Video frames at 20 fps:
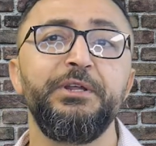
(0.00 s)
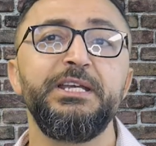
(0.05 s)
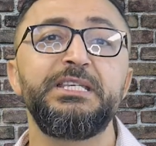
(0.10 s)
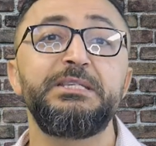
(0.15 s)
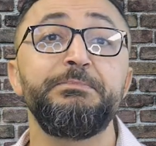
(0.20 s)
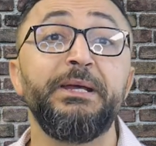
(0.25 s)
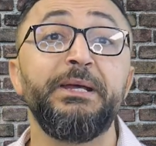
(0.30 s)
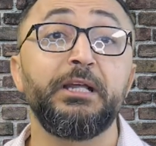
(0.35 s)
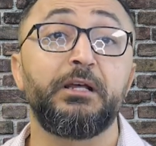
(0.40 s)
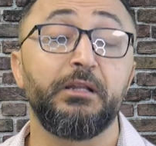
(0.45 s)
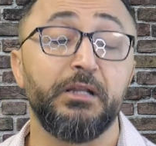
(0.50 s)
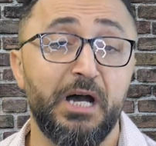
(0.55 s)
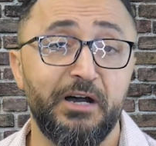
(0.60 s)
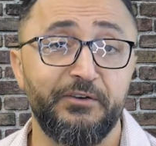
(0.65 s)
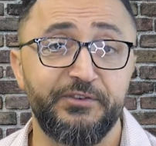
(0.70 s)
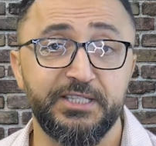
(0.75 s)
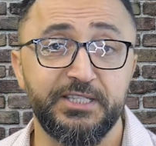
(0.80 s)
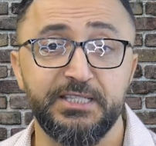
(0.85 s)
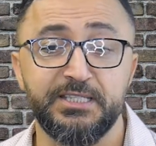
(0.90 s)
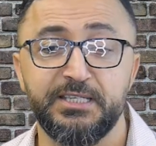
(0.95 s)
is medical
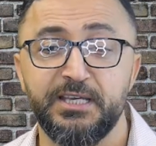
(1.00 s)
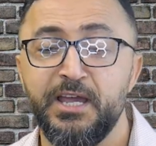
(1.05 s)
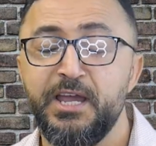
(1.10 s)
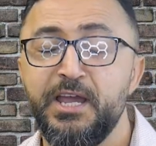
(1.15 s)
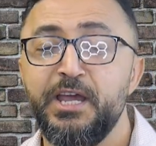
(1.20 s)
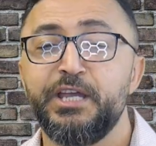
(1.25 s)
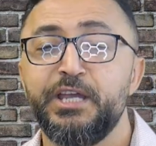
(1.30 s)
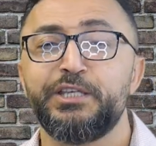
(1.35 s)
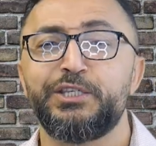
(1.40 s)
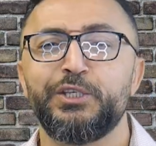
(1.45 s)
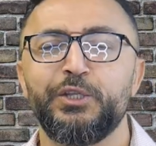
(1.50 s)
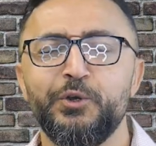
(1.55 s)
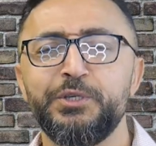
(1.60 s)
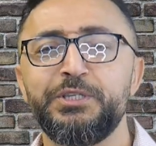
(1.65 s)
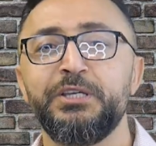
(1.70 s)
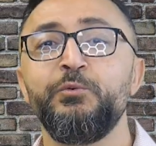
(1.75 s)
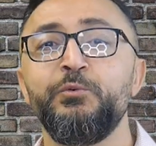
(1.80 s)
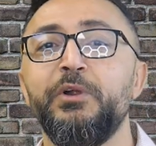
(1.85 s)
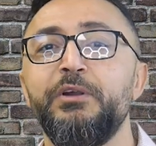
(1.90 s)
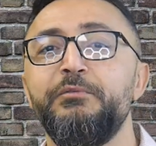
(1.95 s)
offices. So those
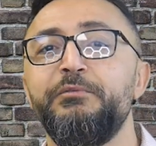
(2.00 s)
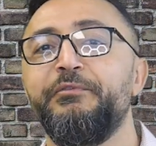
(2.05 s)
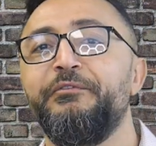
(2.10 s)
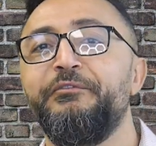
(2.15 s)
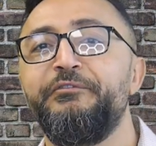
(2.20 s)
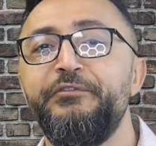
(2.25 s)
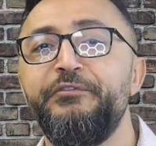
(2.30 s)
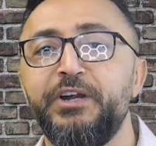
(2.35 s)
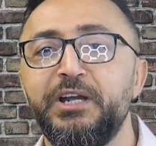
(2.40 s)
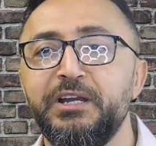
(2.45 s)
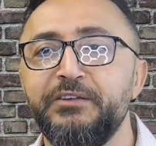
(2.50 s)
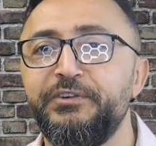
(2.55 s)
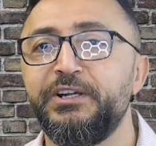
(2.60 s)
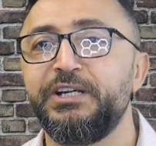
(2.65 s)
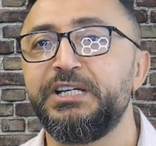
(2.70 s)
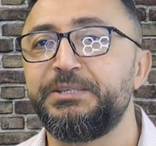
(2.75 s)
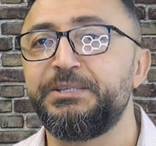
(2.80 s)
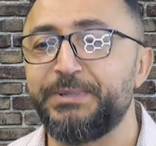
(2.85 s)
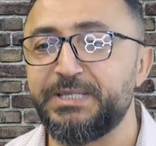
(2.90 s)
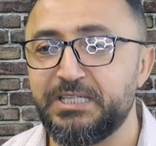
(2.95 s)
are very,
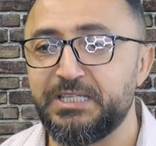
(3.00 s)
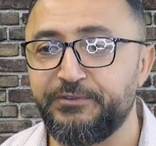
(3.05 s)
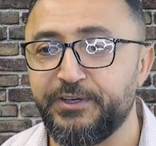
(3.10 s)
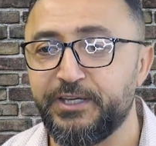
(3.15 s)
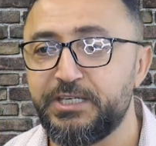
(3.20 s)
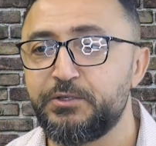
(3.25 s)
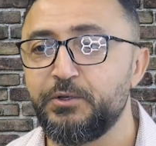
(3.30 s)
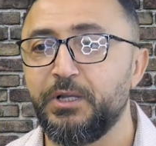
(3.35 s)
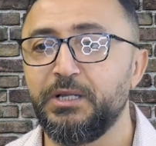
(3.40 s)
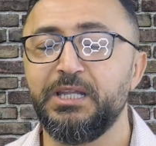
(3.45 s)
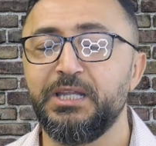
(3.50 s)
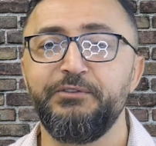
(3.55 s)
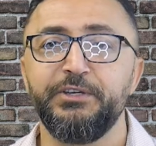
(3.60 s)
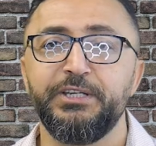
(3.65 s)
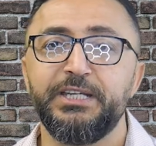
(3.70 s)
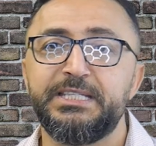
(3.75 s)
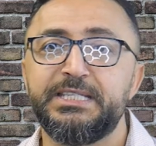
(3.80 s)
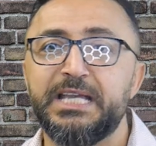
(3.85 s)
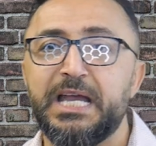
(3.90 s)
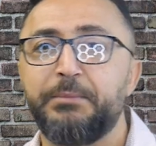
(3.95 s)
very specific. So I'll give you an
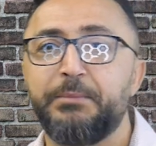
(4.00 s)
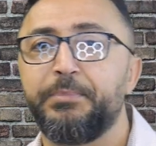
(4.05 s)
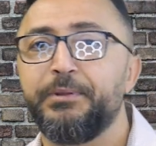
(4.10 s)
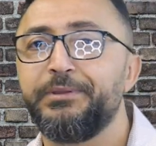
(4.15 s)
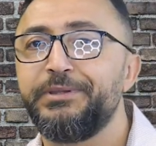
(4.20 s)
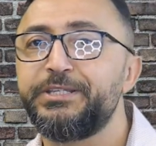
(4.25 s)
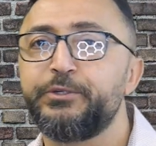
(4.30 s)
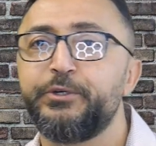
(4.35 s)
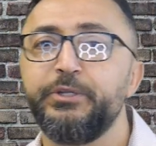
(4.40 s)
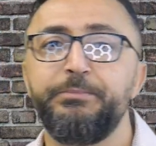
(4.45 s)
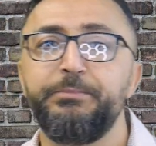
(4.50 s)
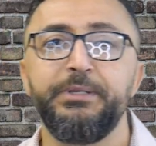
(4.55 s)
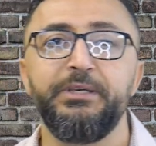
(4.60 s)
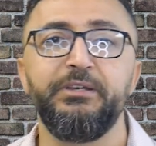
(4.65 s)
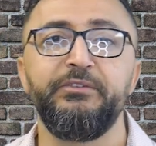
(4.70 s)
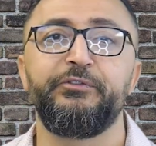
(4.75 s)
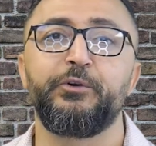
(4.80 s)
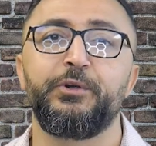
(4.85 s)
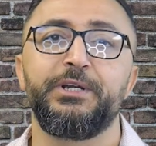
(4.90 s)
example. This could be, for